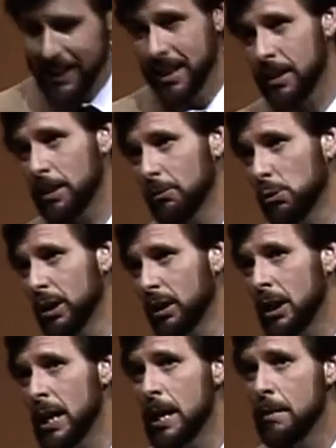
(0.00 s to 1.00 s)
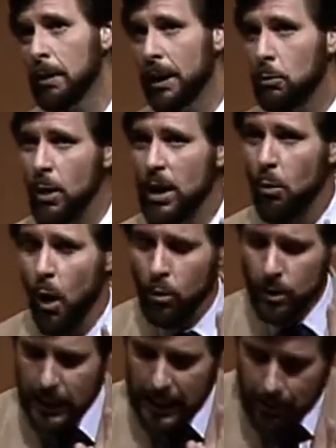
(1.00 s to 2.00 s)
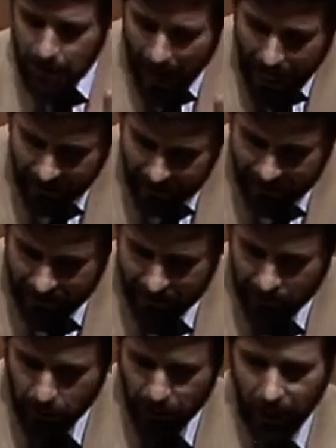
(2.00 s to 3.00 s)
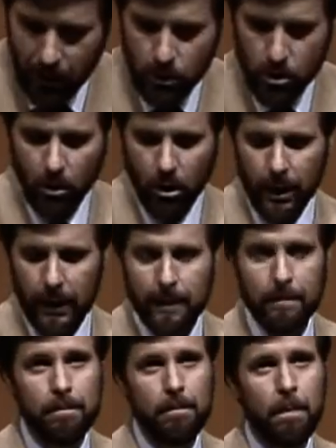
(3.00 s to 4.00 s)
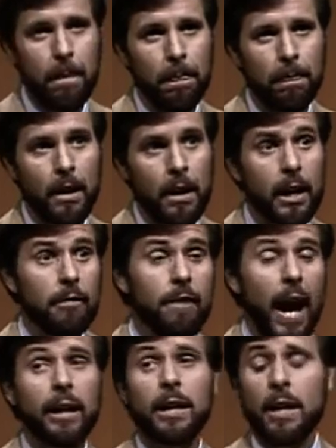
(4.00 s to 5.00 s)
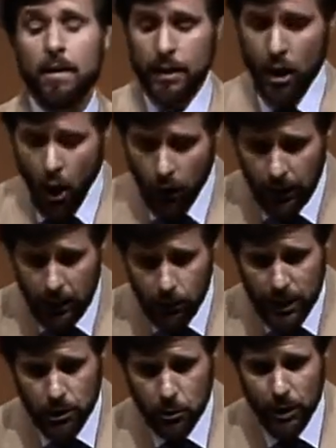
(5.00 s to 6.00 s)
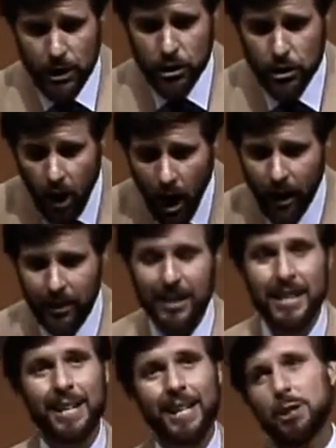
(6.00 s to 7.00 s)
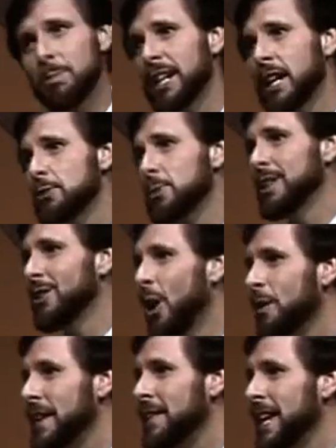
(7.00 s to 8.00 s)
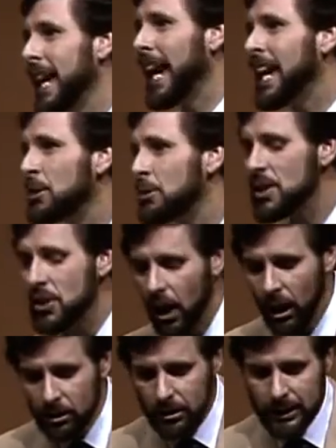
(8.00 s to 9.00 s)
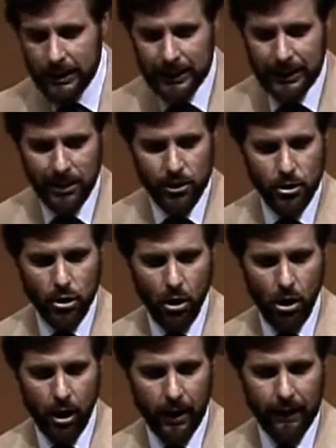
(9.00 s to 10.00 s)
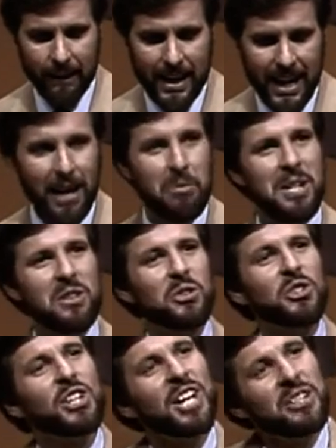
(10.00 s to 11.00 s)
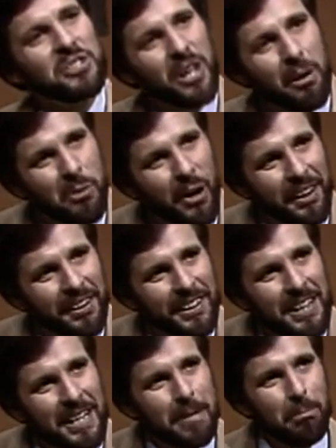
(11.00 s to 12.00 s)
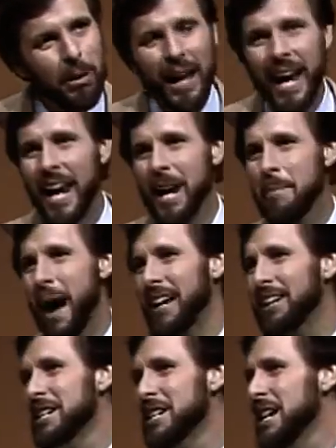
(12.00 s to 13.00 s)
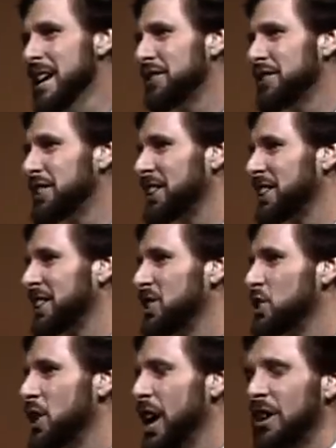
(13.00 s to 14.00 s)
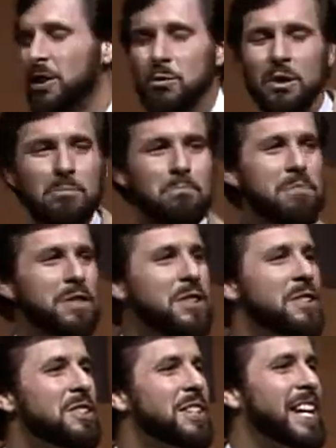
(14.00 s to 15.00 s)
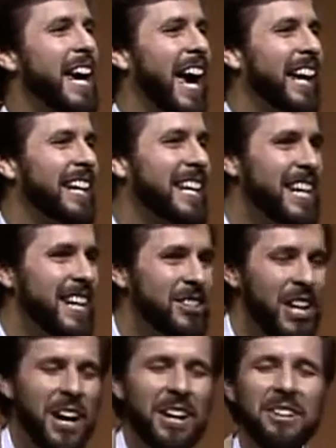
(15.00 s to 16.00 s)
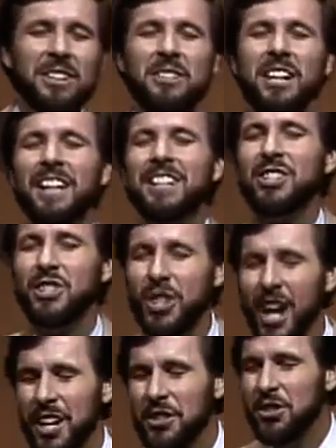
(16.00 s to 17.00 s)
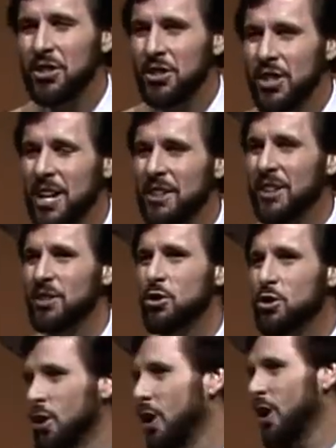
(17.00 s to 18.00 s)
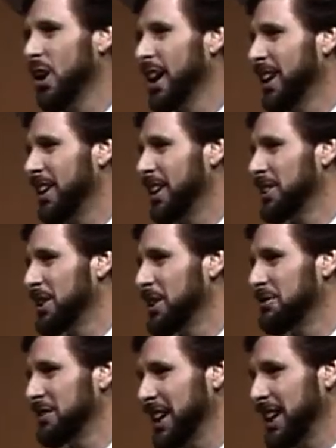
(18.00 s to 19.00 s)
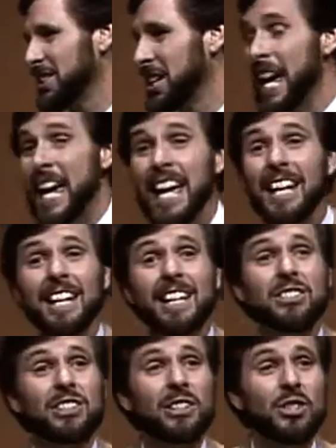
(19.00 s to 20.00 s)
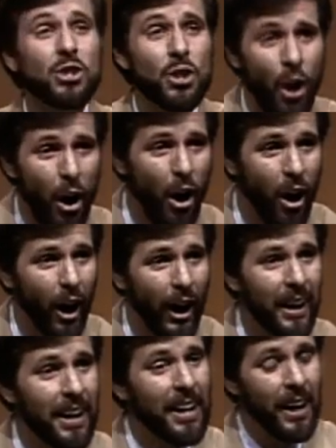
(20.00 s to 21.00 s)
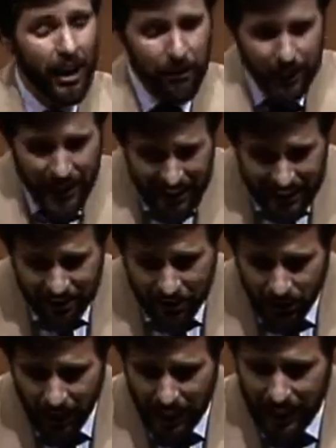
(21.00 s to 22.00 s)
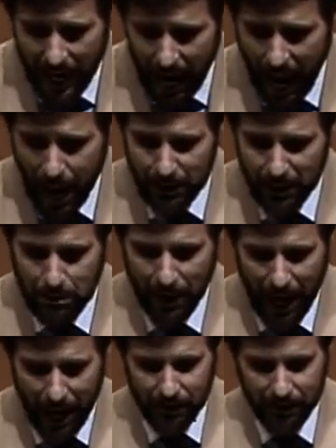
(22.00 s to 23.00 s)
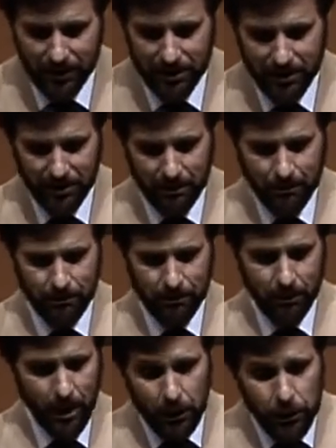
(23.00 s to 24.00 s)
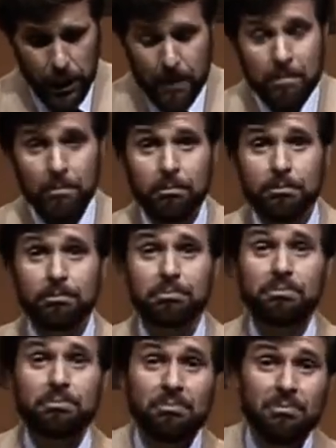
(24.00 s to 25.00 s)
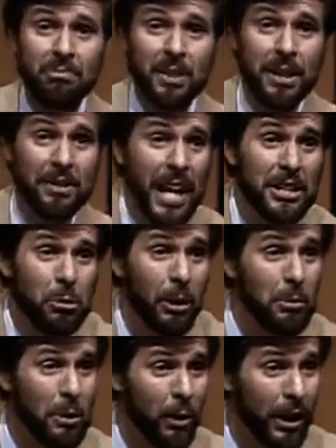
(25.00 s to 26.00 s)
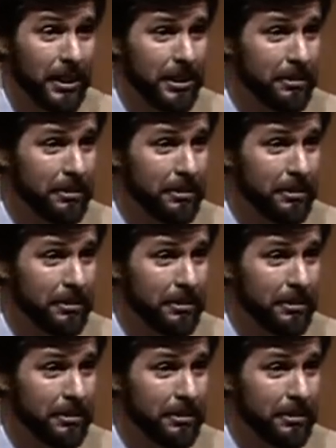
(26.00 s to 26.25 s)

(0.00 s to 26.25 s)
dint of will, but we won't keep at it without joy. In fact, the only reason we start is because we know that the end result is joy. And when you see someone playing a magnificent concerto with beauty and ease, you can just see the joy on their face. It is the joy of ingrained habit patterns. Now, you see, that's what we want.